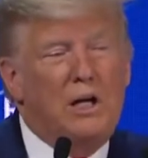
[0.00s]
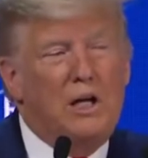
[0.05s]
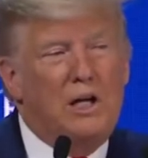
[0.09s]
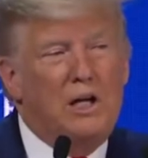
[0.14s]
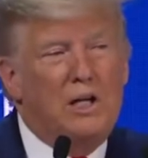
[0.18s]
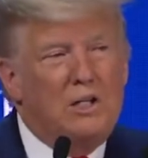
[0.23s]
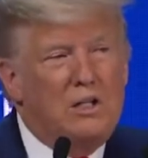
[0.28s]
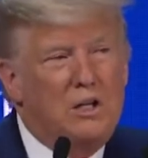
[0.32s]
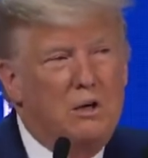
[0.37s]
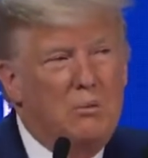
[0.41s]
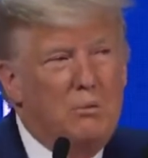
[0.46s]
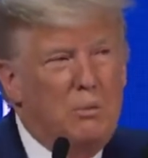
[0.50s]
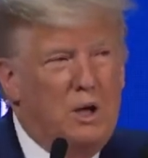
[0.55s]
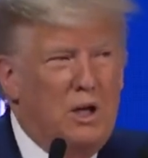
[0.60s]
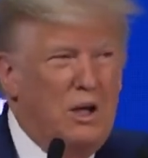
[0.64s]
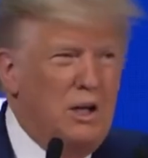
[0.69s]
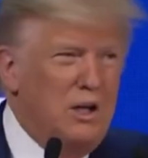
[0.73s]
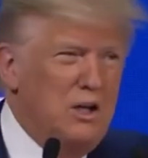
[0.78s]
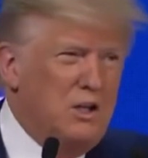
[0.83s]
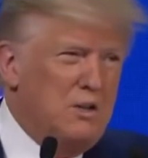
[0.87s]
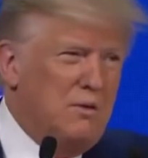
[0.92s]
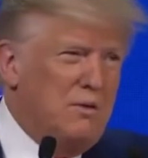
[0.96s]
billions and
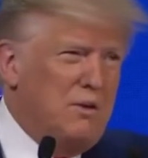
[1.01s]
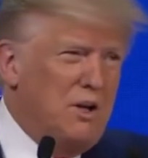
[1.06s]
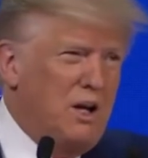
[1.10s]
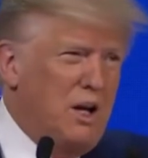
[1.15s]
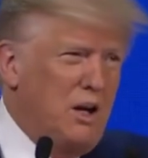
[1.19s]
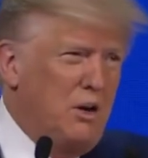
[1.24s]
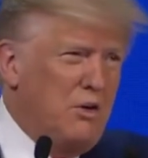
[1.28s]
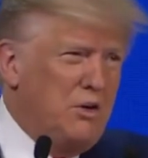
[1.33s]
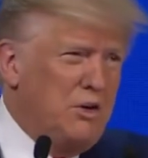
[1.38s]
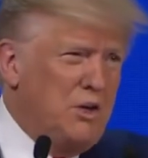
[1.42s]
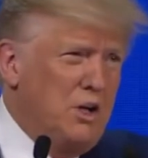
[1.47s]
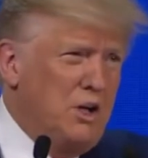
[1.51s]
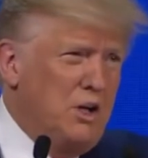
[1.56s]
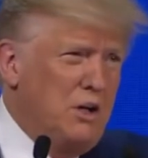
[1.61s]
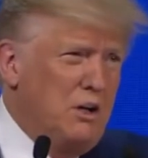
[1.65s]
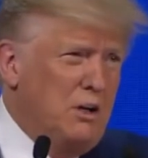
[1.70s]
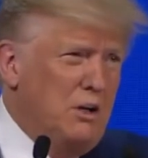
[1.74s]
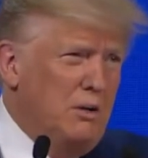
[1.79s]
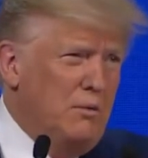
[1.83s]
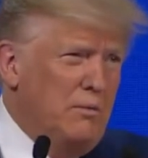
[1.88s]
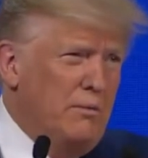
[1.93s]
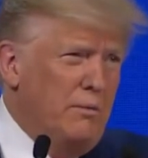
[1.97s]
billions of dollars a
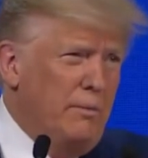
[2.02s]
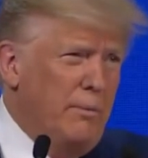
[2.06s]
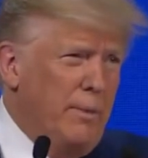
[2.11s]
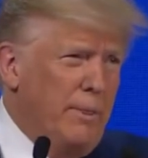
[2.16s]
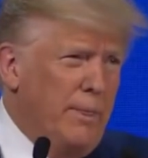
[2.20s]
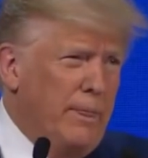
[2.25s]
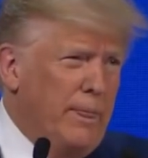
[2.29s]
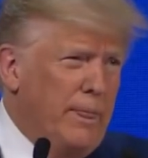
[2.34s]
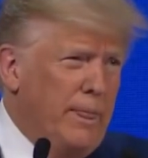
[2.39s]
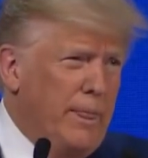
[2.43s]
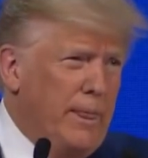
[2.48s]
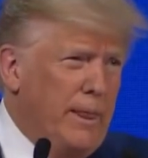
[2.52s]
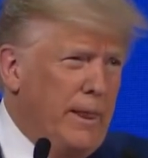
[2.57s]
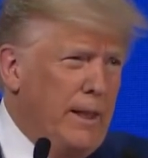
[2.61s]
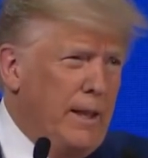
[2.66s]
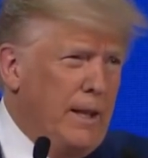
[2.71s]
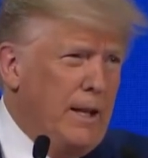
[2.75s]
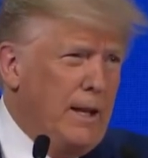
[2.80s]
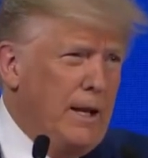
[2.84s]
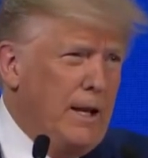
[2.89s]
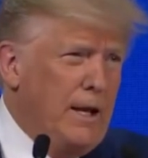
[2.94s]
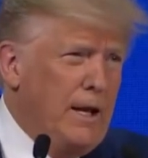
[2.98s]
year
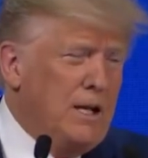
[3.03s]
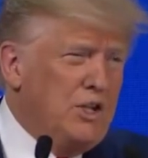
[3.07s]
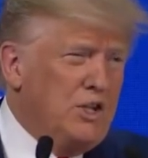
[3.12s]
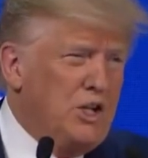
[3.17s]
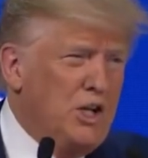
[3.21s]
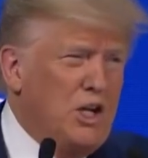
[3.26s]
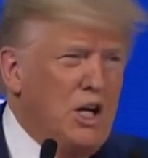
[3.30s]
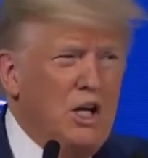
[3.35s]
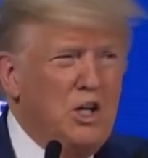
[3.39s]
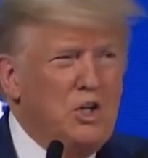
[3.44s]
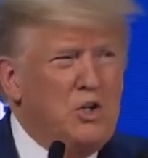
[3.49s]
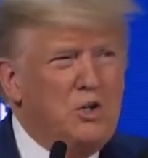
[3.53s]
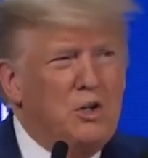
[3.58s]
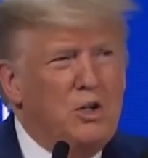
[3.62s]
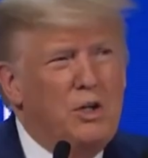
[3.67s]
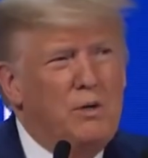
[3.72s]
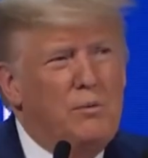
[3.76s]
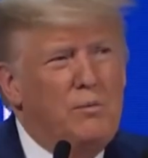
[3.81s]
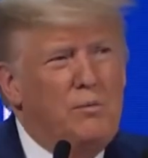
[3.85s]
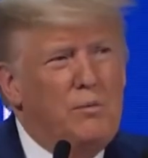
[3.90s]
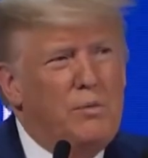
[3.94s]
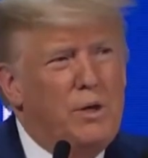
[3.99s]
as a
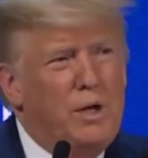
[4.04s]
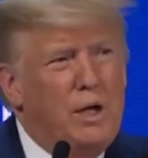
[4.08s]
country.